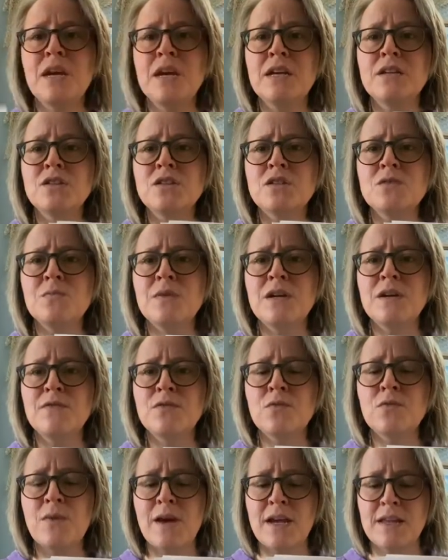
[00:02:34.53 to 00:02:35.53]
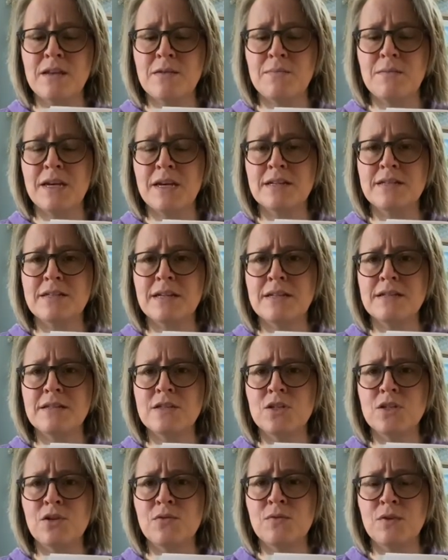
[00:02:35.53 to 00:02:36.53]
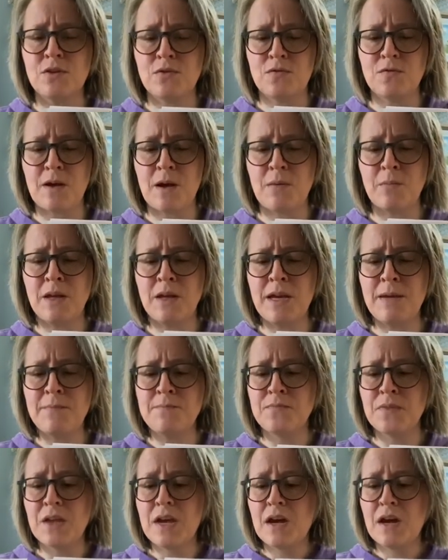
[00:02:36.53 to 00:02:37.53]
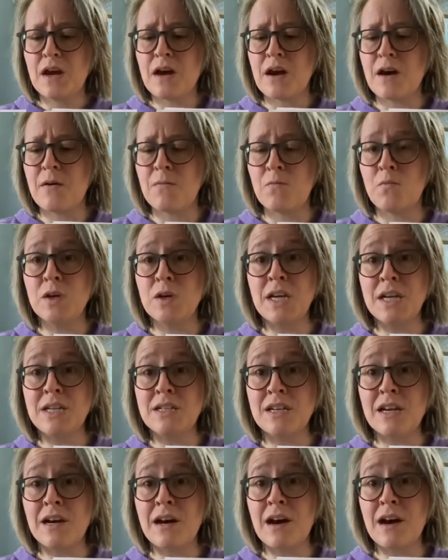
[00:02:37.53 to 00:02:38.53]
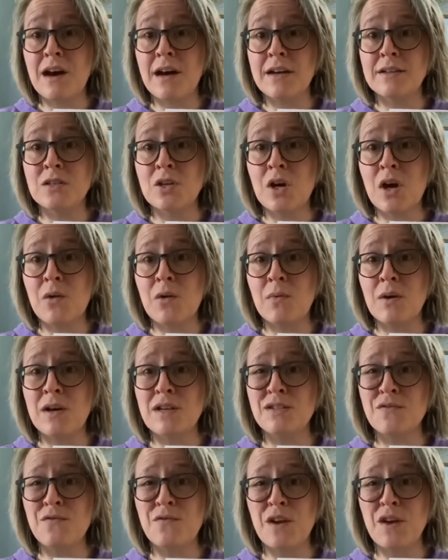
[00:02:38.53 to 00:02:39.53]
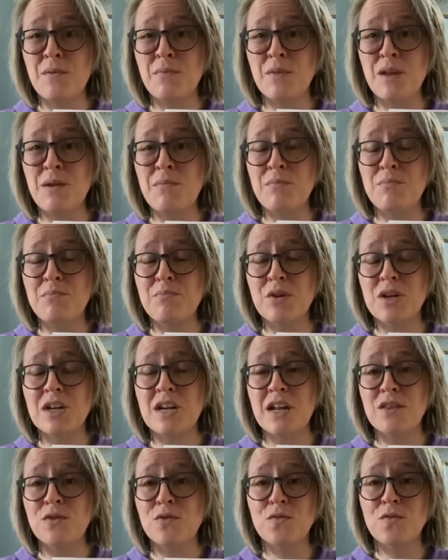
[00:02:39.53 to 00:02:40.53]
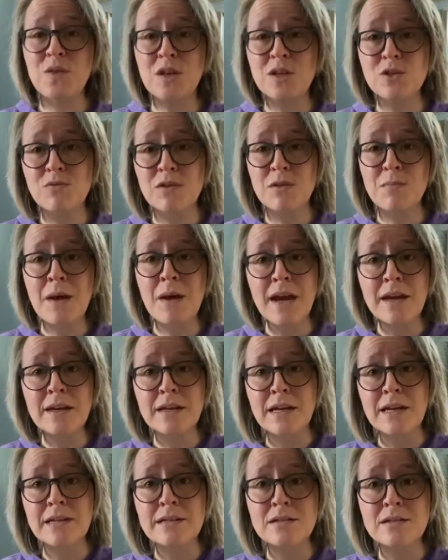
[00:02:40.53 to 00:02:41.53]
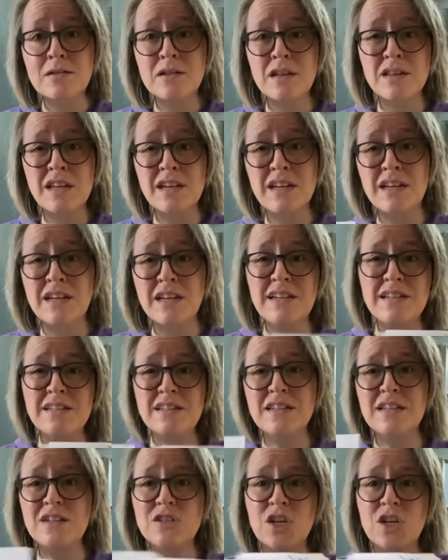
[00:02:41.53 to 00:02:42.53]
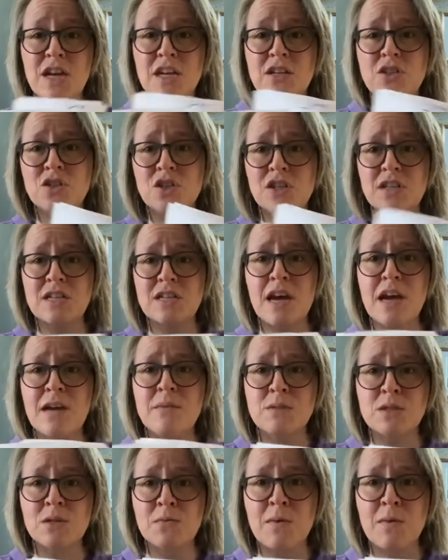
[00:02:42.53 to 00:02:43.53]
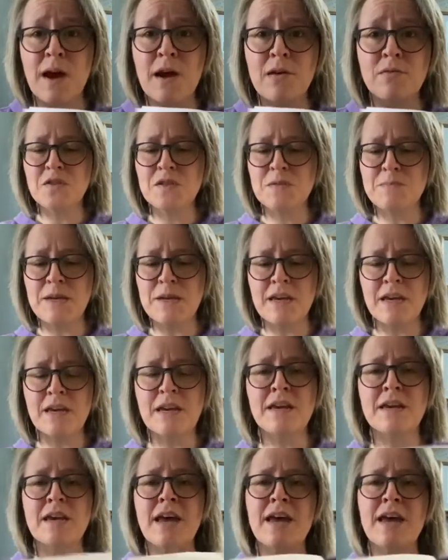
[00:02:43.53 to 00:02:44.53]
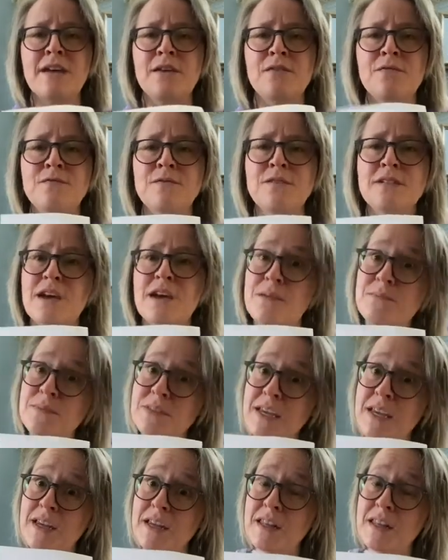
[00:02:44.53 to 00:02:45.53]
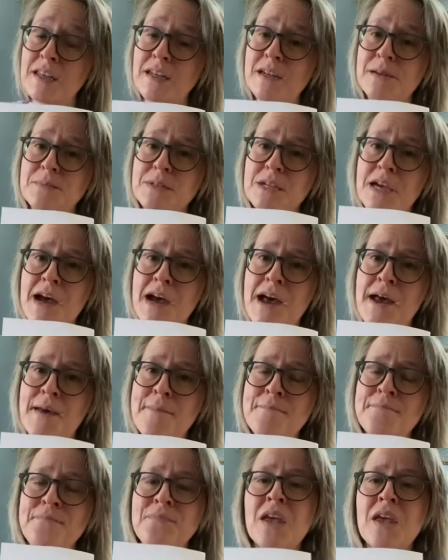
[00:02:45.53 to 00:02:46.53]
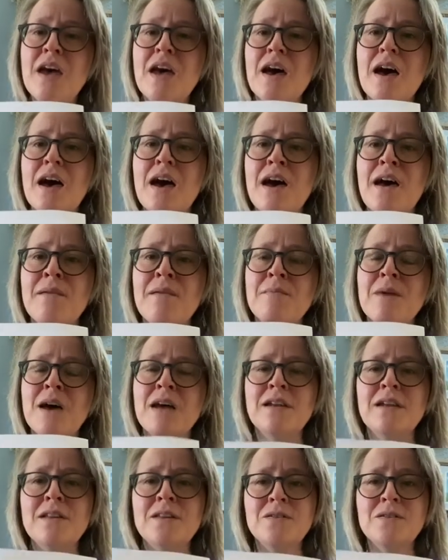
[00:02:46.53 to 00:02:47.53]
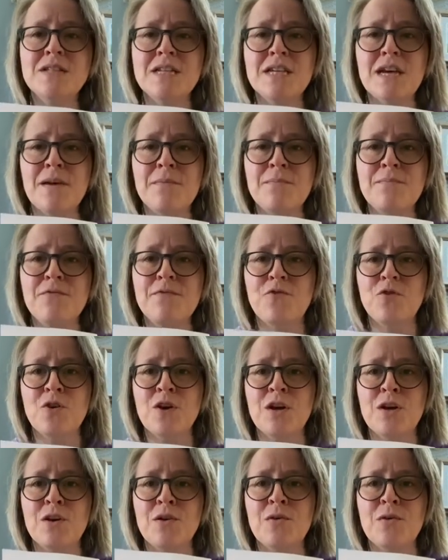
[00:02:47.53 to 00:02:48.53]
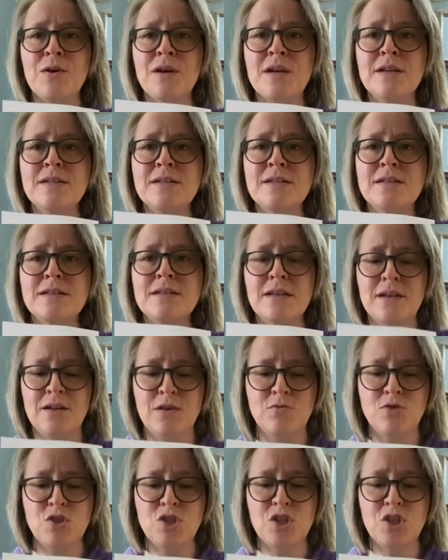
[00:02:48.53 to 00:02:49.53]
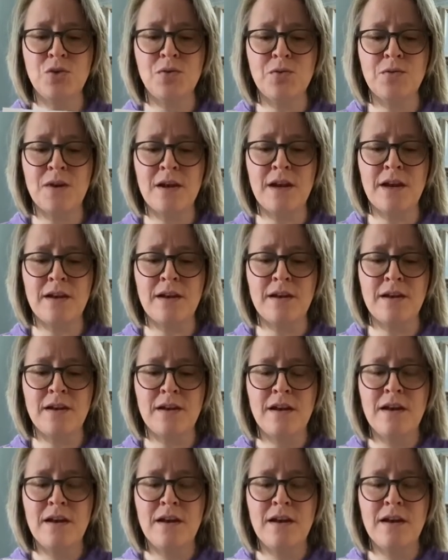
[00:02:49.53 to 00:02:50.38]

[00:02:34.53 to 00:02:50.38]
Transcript: just whatever way that makes sense to you and your family. One idea I saw was a family put it on their fridge with magnets so that they could easily change the times around. Speaking again of times like cleanup time, another tip for you is, children